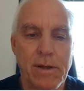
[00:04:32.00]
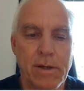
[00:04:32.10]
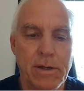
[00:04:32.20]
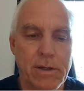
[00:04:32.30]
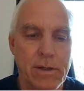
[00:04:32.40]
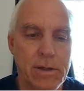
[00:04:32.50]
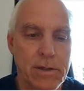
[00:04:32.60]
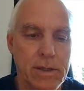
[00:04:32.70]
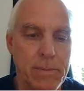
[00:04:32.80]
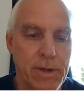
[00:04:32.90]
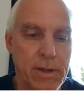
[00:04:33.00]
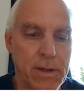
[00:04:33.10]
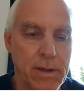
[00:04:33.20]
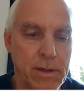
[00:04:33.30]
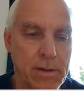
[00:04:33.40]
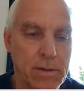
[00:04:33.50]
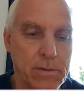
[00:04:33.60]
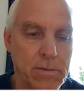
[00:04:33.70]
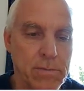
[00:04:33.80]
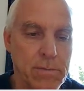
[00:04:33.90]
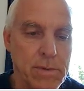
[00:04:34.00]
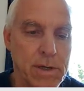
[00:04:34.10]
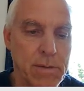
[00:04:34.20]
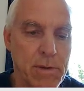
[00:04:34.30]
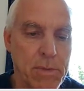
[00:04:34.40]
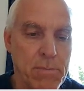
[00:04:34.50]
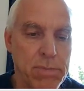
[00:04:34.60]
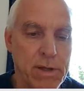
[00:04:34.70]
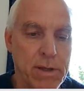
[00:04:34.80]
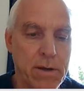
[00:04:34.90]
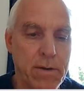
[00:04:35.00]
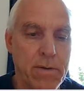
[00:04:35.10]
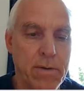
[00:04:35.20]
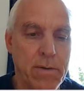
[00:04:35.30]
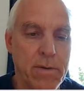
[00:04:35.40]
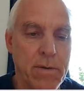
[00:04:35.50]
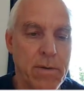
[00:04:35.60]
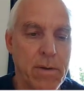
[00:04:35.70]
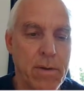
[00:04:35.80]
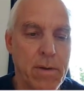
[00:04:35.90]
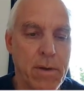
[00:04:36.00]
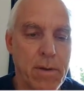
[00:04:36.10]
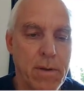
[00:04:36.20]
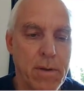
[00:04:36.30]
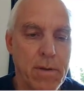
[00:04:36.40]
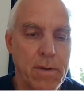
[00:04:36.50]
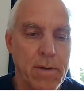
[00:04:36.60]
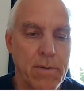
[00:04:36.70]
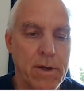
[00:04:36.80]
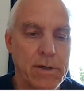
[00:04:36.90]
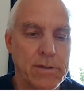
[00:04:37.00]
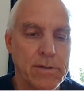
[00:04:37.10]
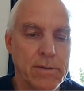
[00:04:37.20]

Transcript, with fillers: Uh, let me, uh, can I maybe play here? All right.